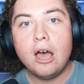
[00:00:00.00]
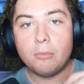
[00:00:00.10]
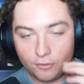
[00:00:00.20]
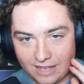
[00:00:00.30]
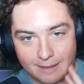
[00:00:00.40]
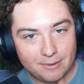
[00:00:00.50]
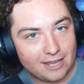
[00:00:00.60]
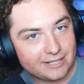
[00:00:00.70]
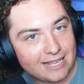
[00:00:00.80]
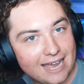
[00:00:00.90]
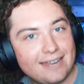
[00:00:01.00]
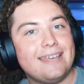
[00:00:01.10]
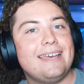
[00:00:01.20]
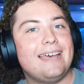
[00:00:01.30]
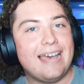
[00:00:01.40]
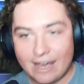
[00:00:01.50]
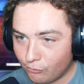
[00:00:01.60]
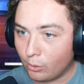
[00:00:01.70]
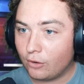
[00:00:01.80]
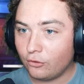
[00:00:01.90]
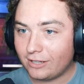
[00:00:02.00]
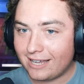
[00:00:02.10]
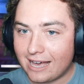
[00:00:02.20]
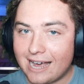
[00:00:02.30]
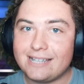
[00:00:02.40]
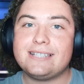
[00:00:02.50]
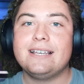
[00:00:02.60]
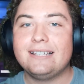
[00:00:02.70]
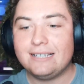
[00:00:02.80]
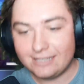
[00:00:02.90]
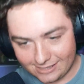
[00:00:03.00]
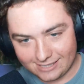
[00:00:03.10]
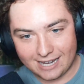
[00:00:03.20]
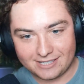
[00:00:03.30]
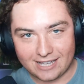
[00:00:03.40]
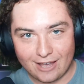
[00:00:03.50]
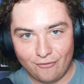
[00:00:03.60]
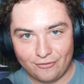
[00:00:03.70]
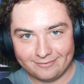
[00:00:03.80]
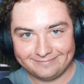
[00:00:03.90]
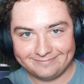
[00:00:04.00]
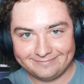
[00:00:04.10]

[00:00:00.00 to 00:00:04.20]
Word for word: Well, with that being said, have a wonderful day, guys. Stay safe.